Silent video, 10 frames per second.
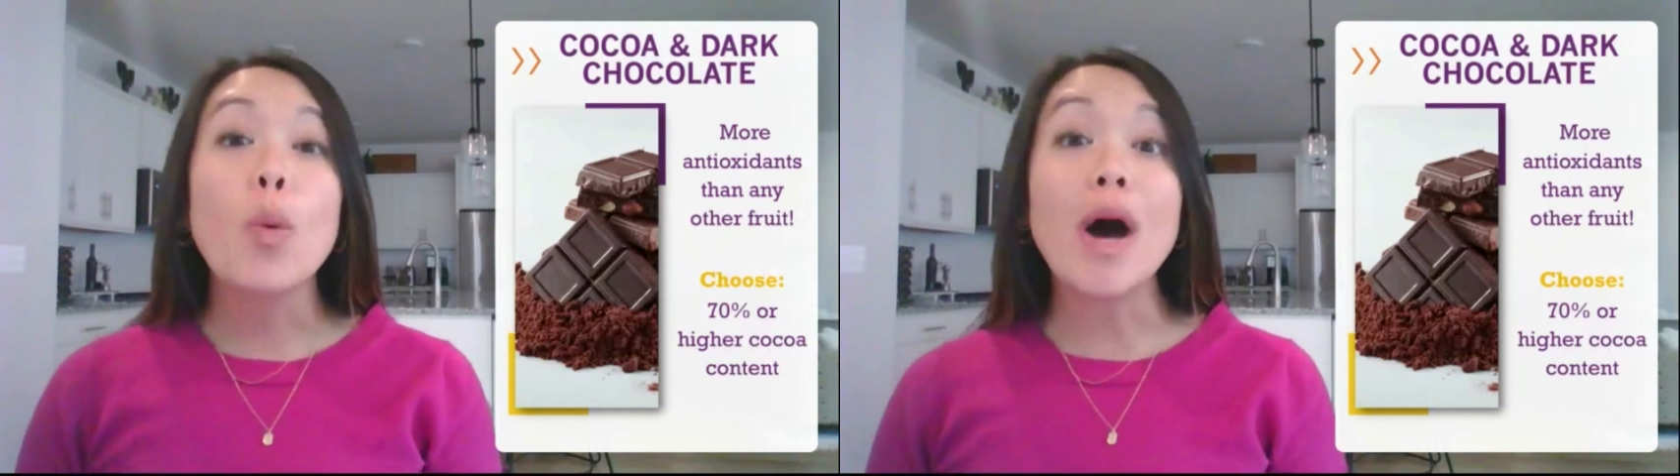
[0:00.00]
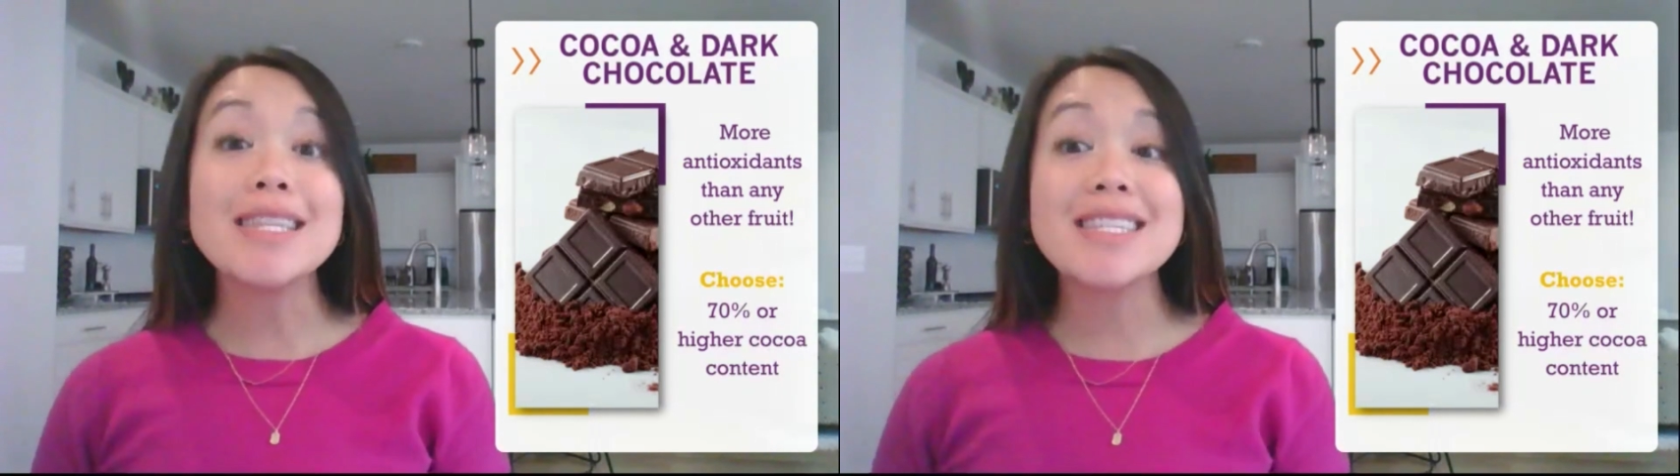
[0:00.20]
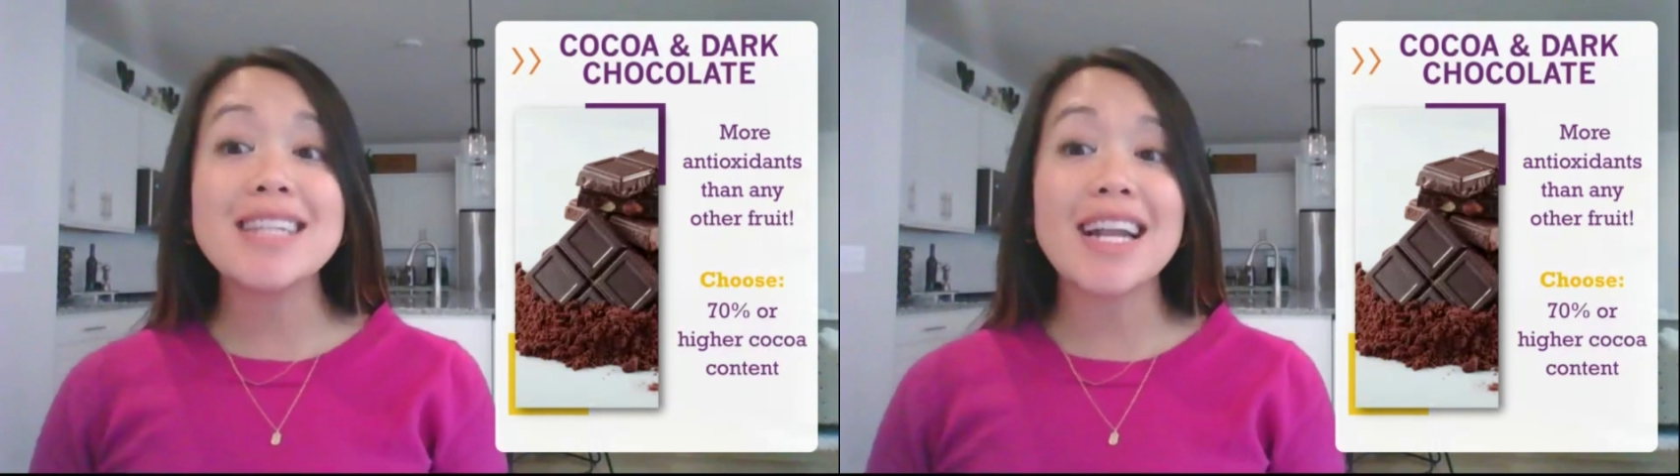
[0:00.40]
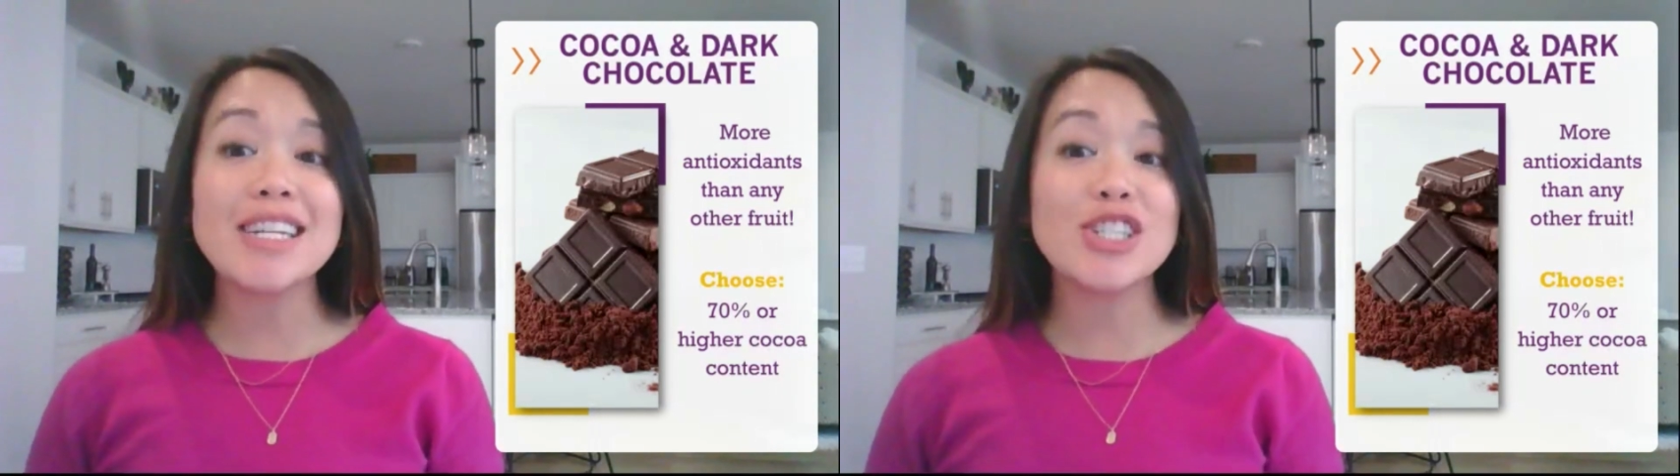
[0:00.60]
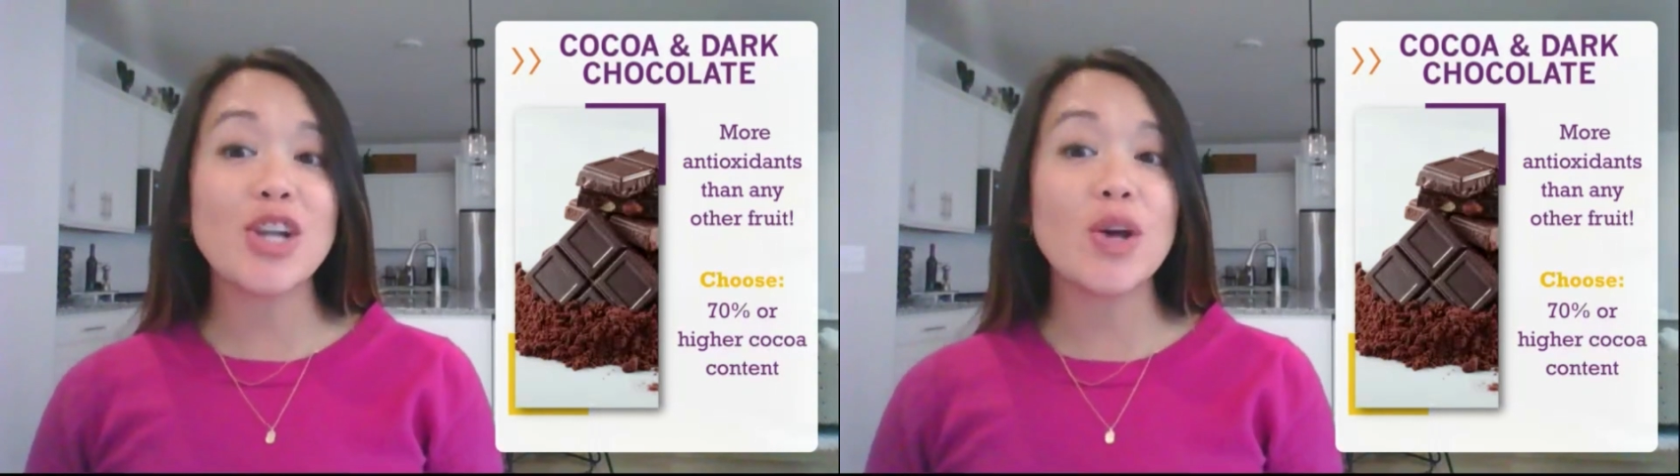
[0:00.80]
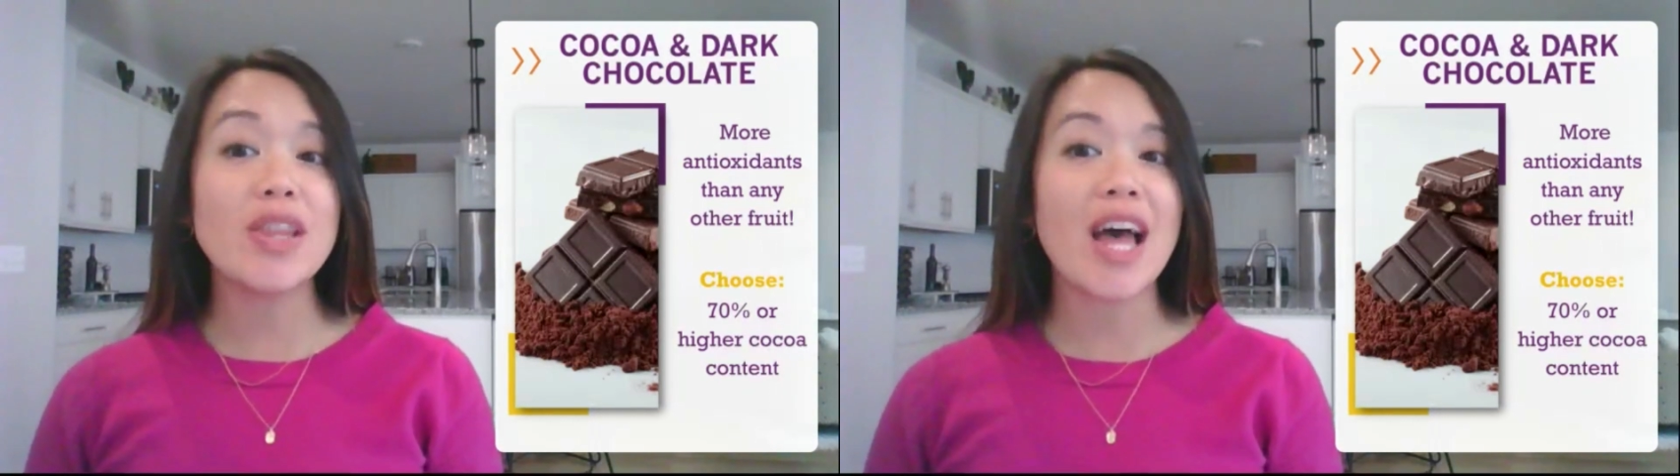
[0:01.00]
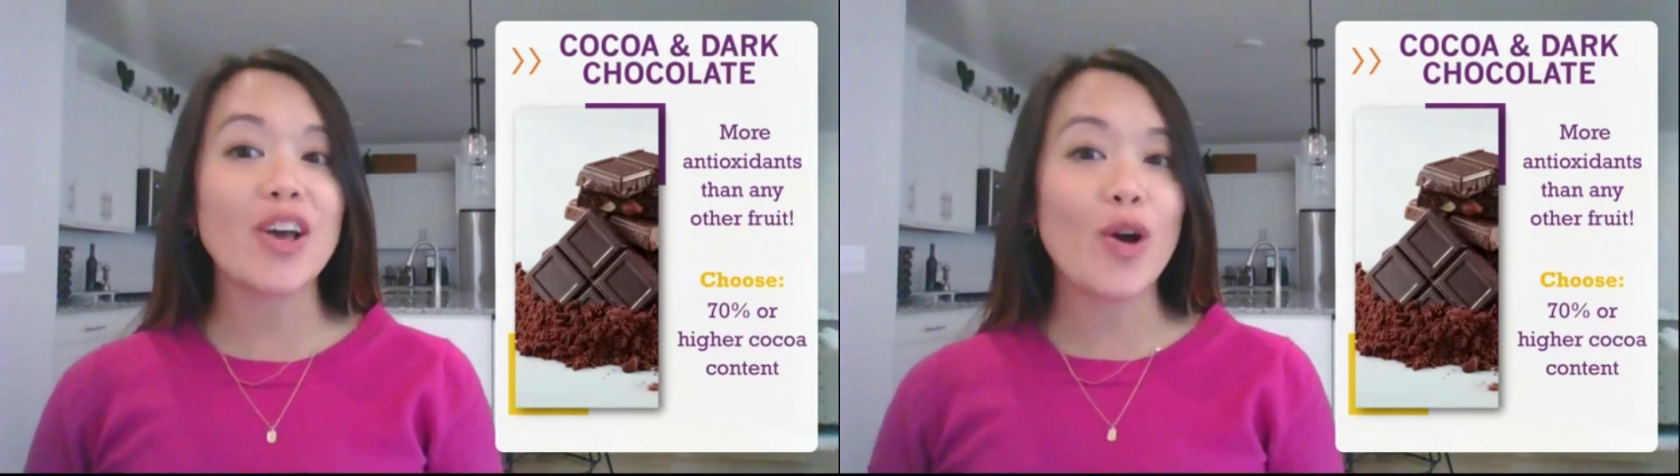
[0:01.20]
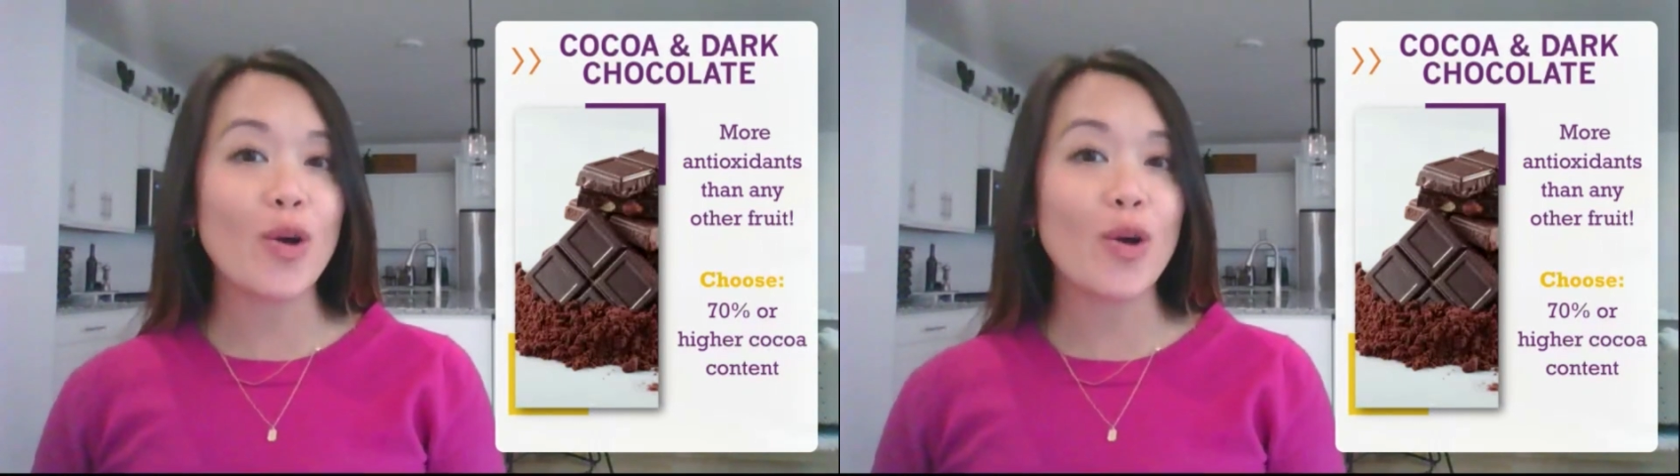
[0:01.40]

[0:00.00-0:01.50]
One study showed that